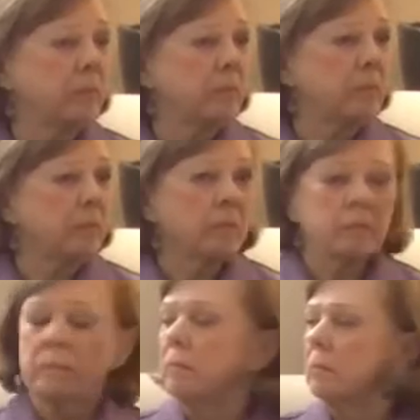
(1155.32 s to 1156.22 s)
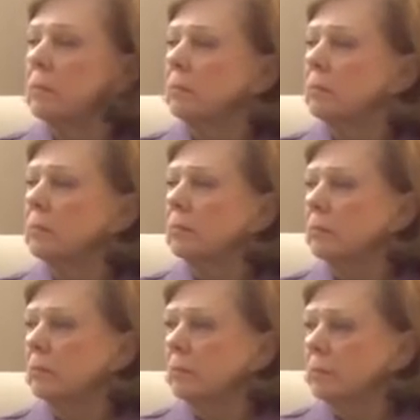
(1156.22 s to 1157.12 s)

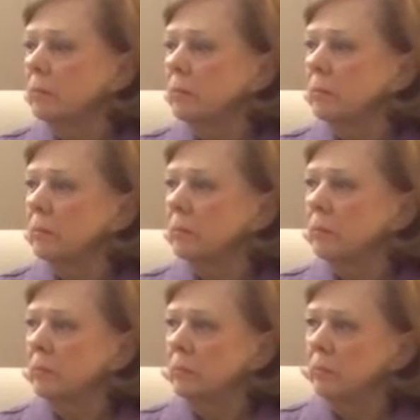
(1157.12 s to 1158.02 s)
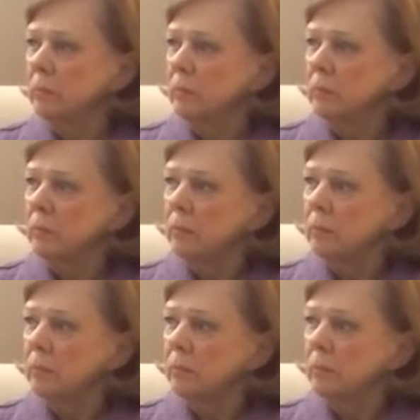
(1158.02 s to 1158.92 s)

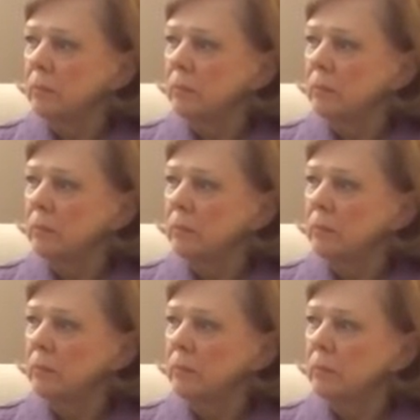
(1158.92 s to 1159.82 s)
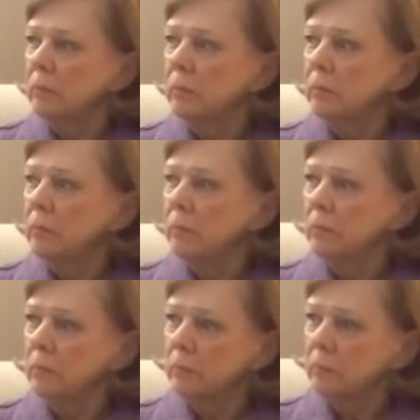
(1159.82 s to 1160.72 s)

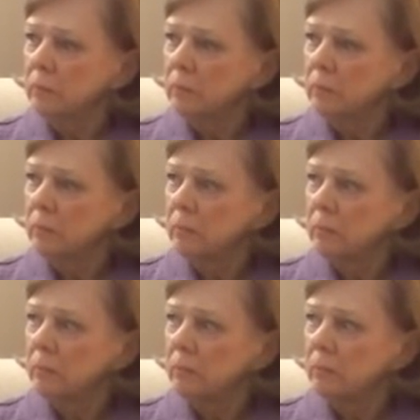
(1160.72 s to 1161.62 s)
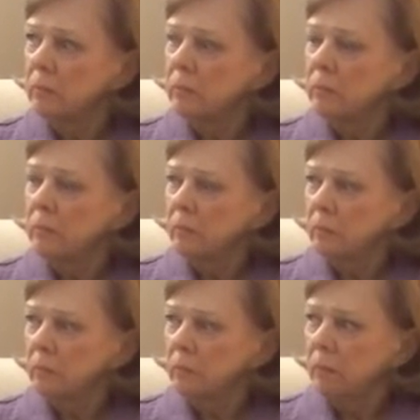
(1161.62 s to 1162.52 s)

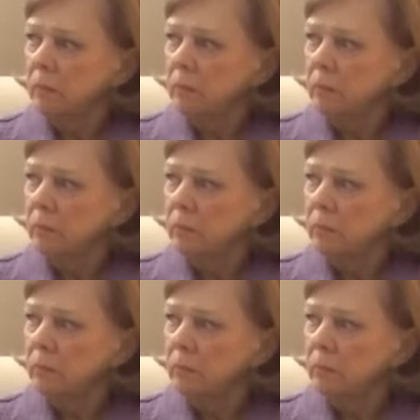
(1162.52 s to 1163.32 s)
(silent)